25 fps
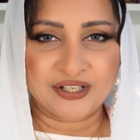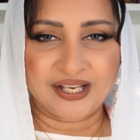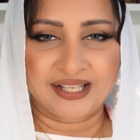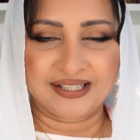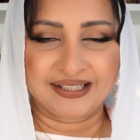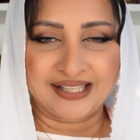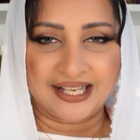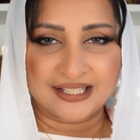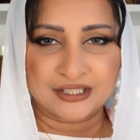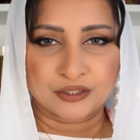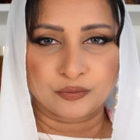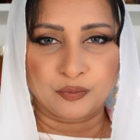
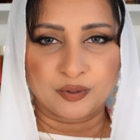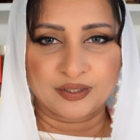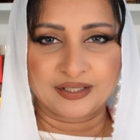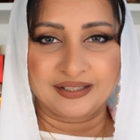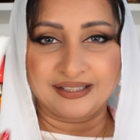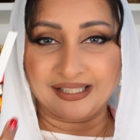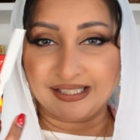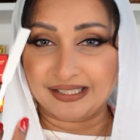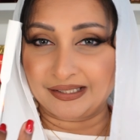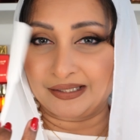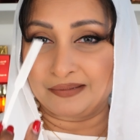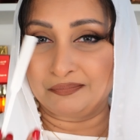and that's what
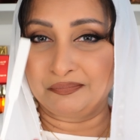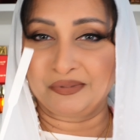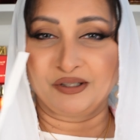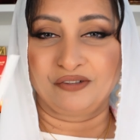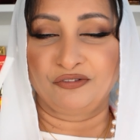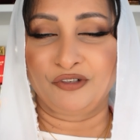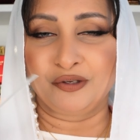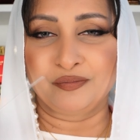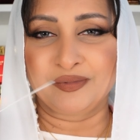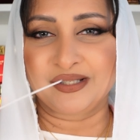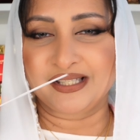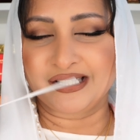this
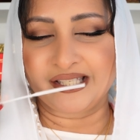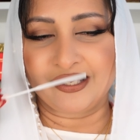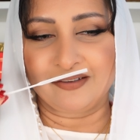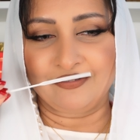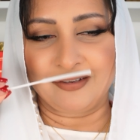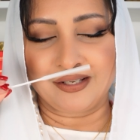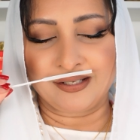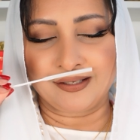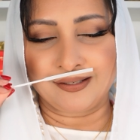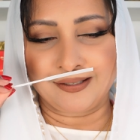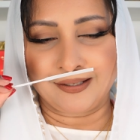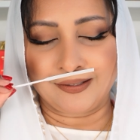perfume is
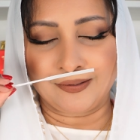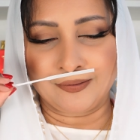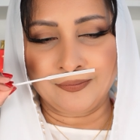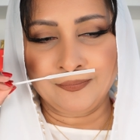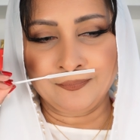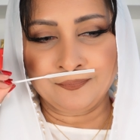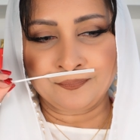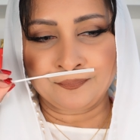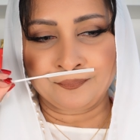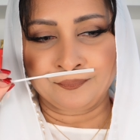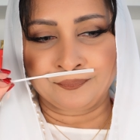giving, you know.